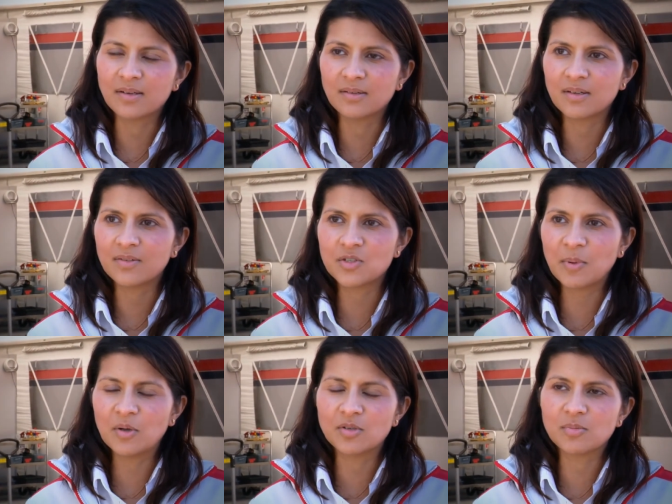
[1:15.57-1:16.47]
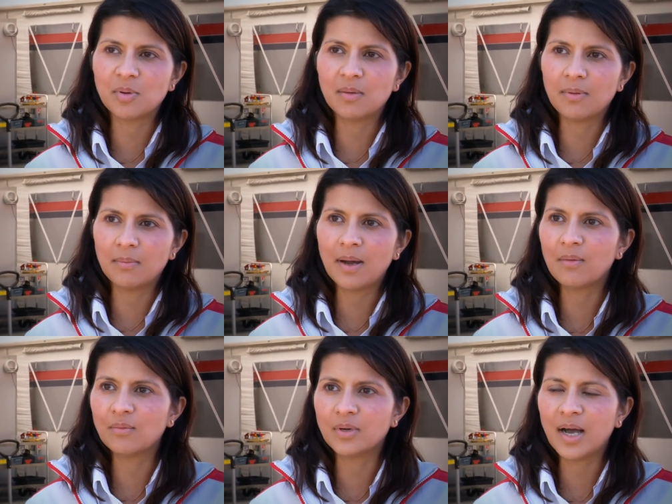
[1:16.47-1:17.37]
And I've spoken to people
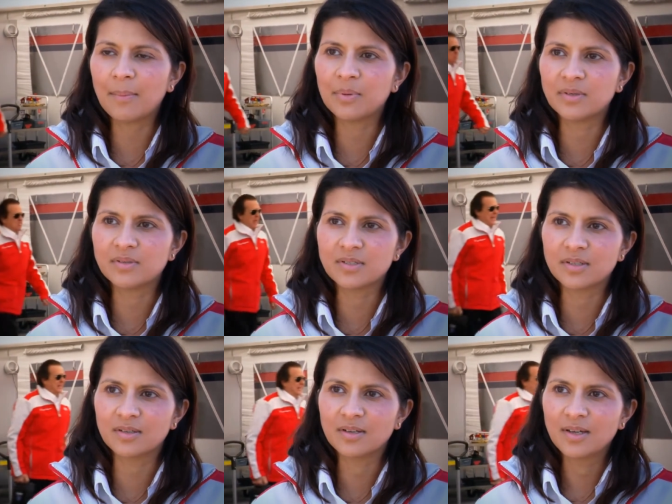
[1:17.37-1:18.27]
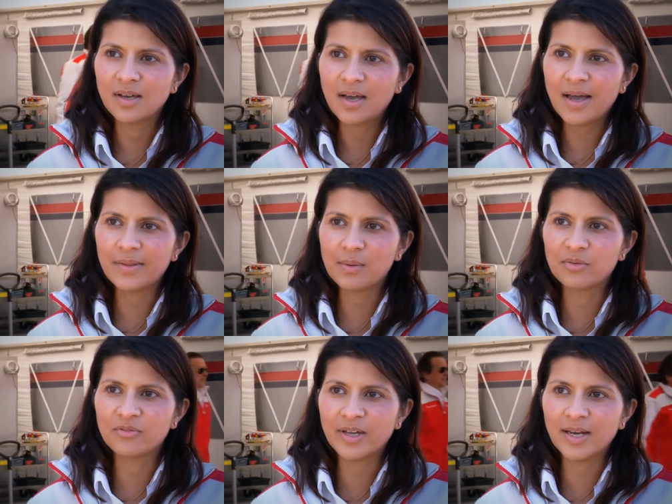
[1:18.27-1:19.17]
about what happened and how they were
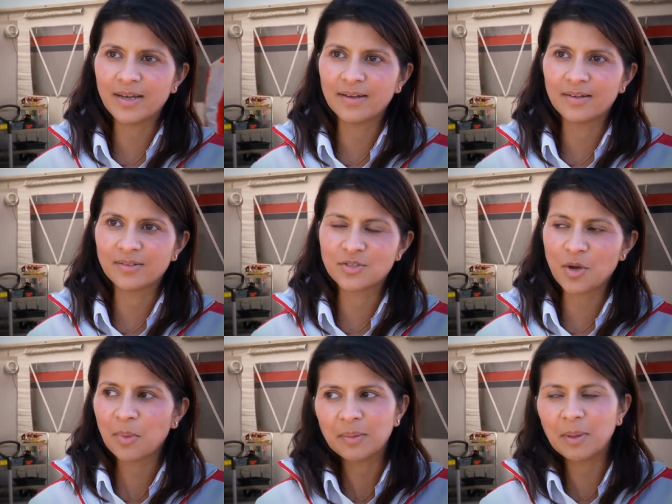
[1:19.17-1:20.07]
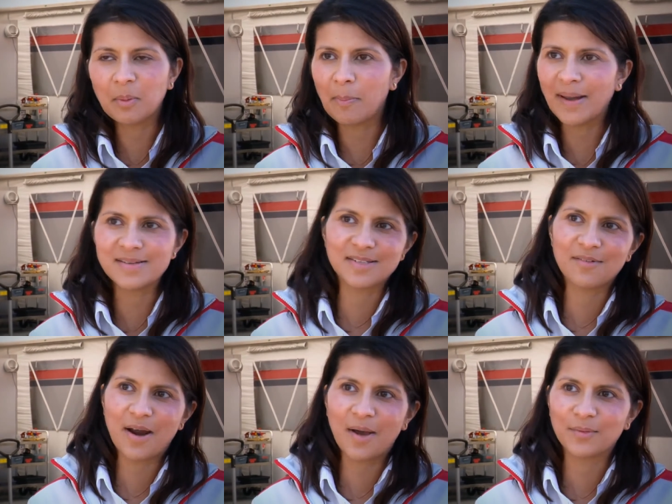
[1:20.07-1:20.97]
feeling, and so many people pacing
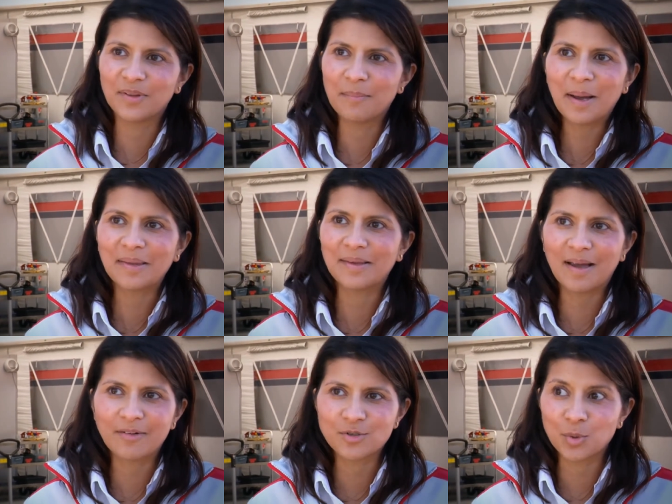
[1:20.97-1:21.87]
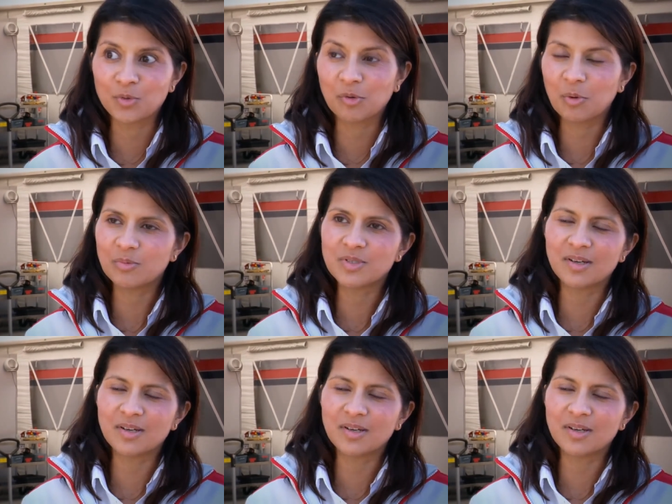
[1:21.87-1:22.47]
around in the back of the garage, wondering what was